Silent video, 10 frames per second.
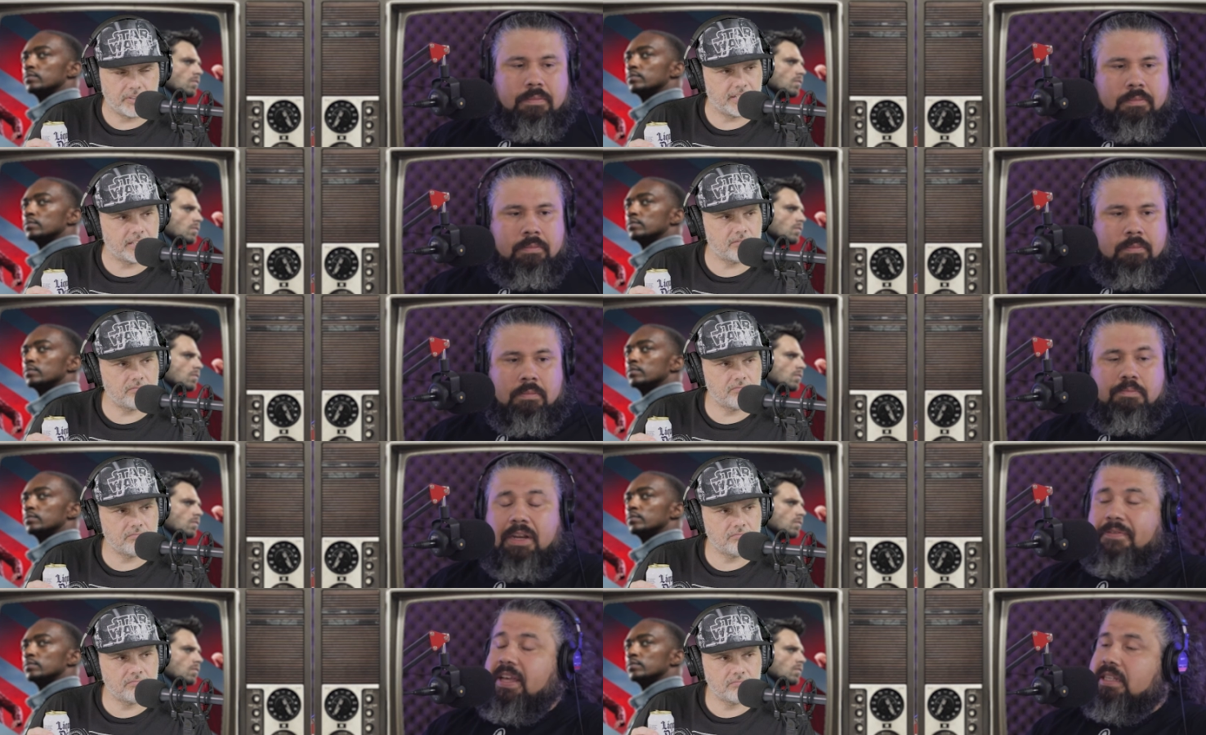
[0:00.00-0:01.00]
Speaker 1: need it.
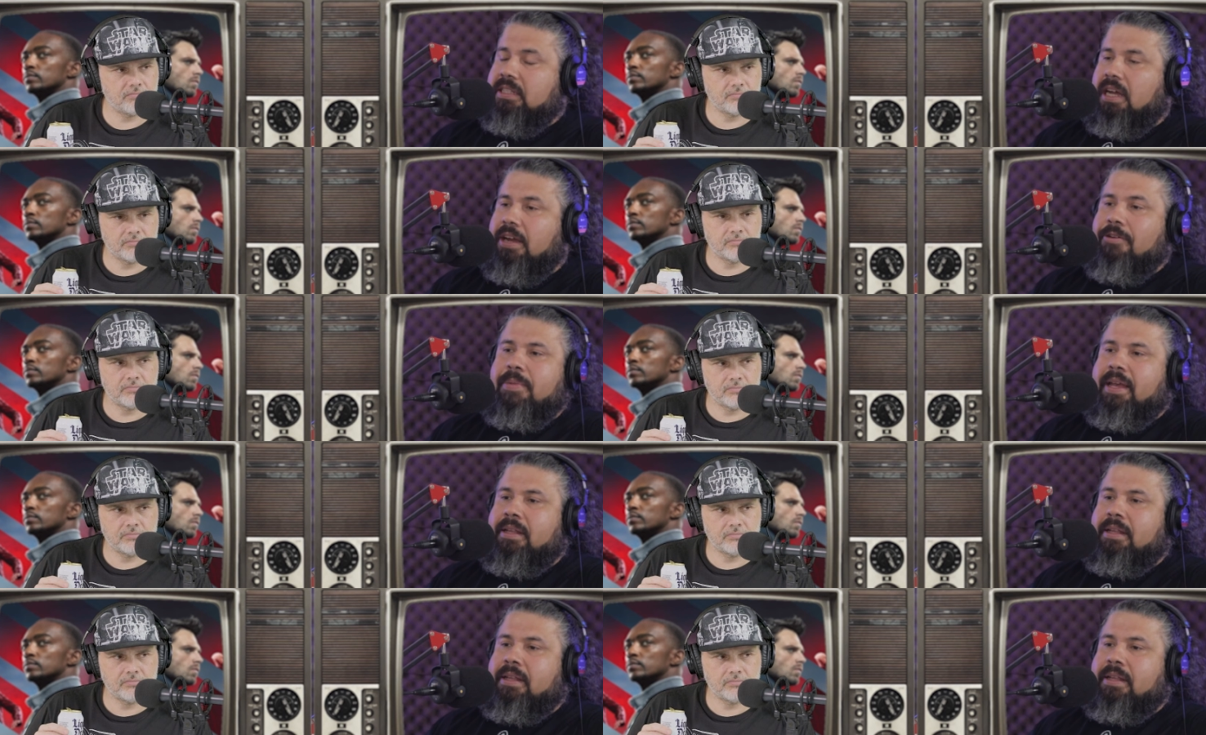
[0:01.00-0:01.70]
Speaker 2: But if he has an Iron